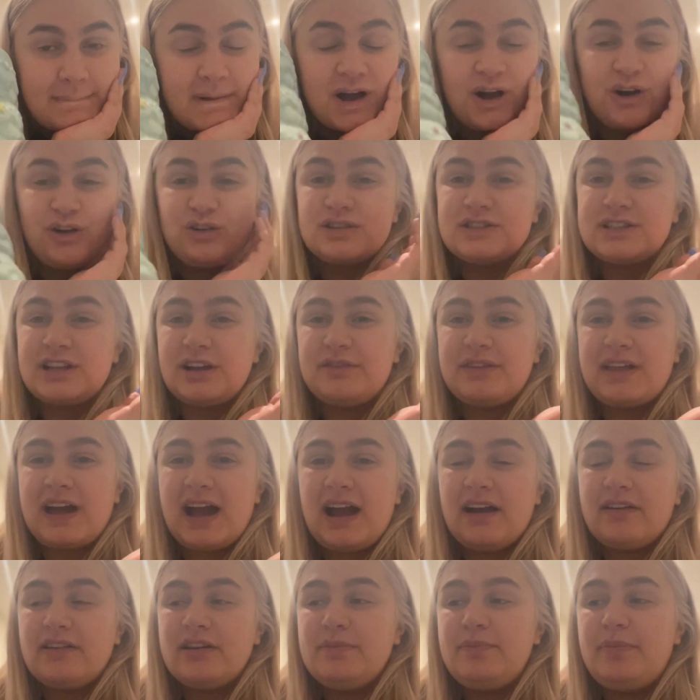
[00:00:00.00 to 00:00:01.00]
Also, the
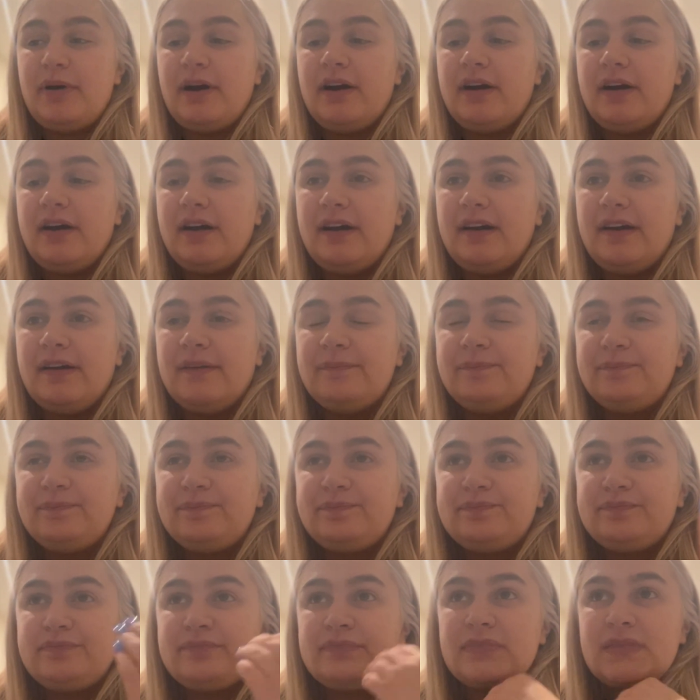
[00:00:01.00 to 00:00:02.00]
Harry Potter
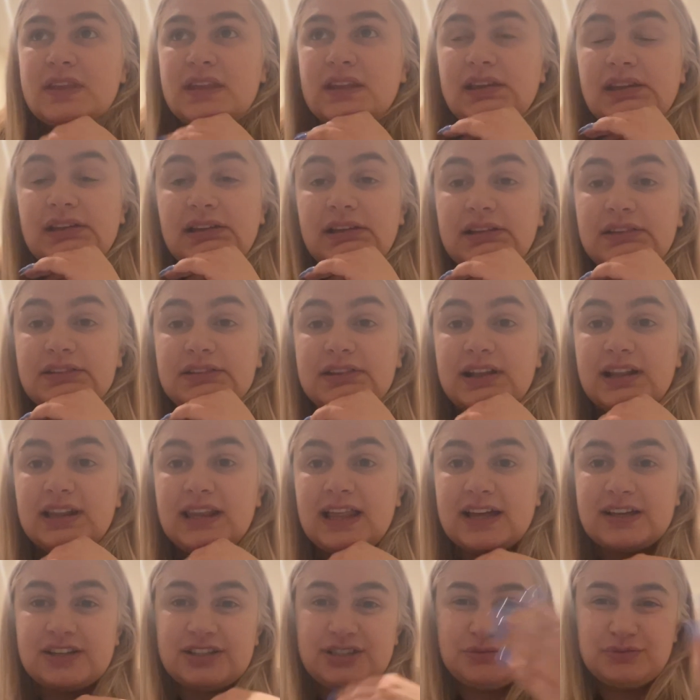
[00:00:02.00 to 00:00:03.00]

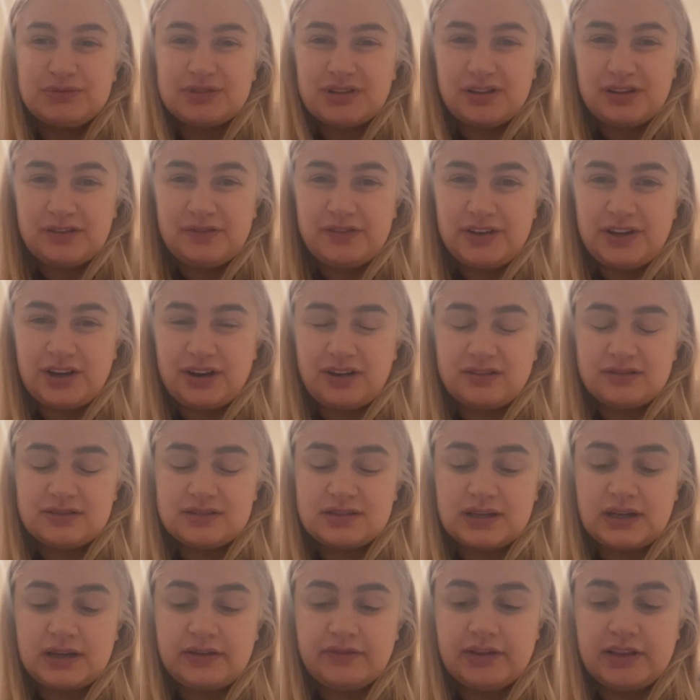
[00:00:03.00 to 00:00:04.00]
collection was only for dogs,
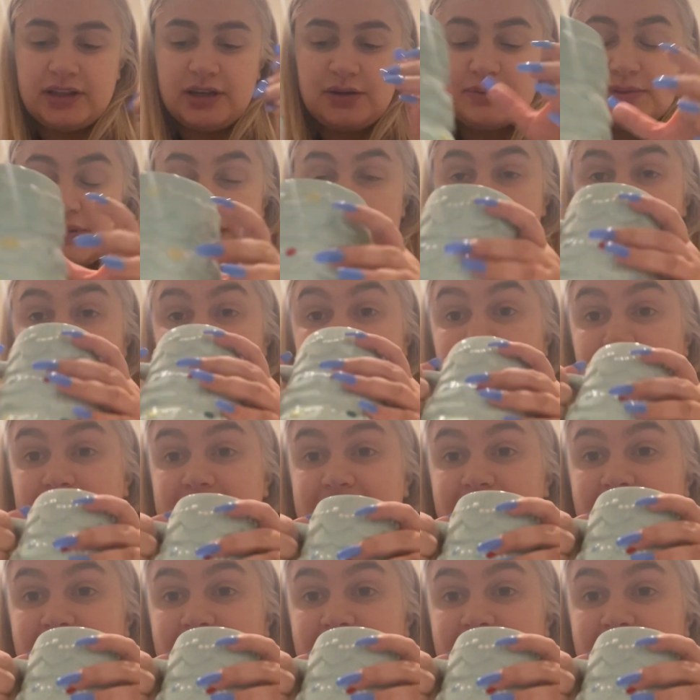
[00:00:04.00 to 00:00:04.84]
and it really upset me, but I did